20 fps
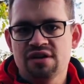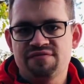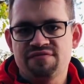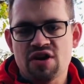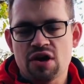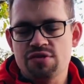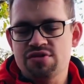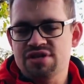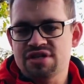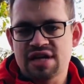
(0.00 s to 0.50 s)

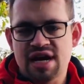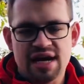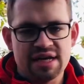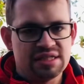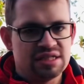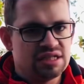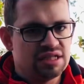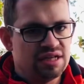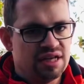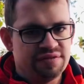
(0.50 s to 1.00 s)
very
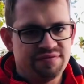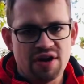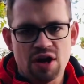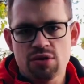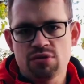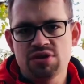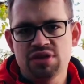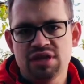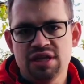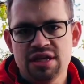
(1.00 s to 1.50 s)
nicely and
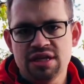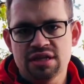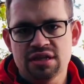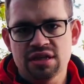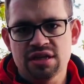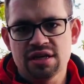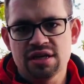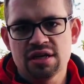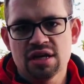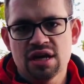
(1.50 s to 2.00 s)
very
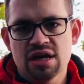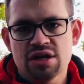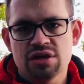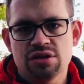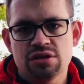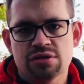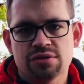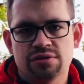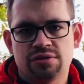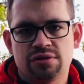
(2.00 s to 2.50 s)
neatly
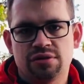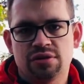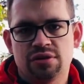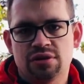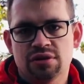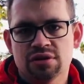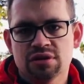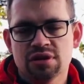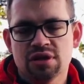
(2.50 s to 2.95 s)
your